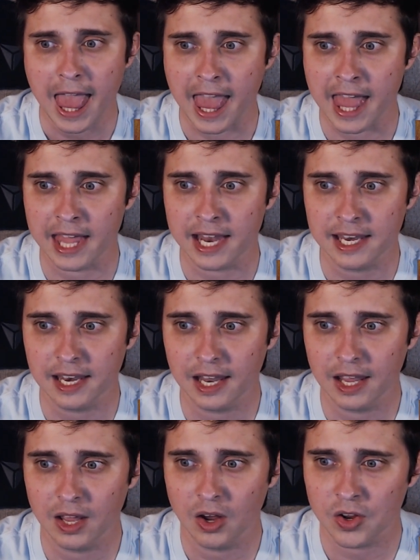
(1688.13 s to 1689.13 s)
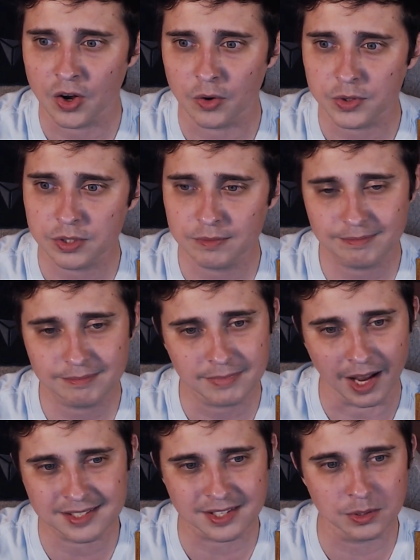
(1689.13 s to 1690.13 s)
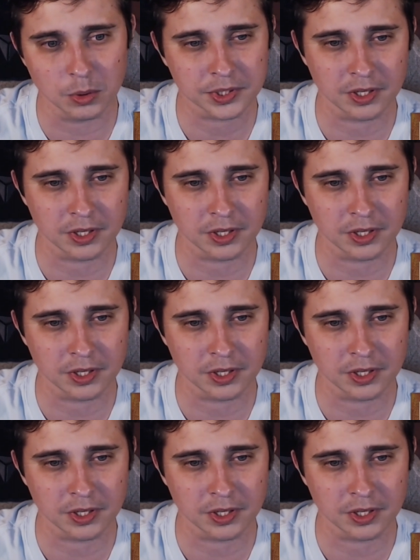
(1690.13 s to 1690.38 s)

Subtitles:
And, to us in North